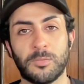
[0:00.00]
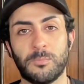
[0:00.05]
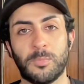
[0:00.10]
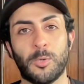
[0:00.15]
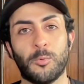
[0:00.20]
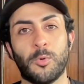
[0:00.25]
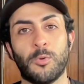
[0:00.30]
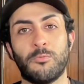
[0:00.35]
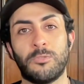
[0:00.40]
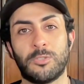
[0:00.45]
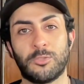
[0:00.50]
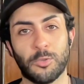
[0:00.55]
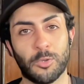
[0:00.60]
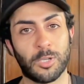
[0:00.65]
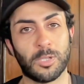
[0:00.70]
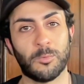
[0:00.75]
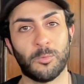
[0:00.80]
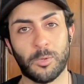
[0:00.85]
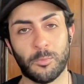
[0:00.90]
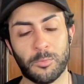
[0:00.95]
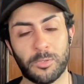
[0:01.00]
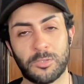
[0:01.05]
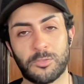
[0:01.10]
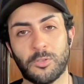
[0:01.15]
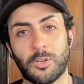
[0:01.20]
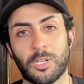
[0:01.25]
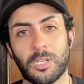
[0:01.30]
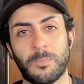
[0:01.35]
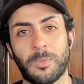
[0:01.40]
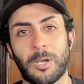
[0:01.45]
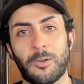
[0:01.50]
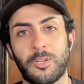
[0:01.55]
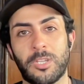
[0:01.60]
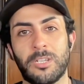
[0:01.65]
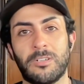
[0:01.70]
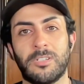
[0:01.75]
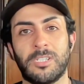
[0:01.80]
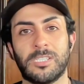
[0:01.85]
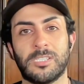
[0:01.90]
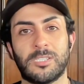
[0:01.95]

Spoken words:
But what we're talking about here is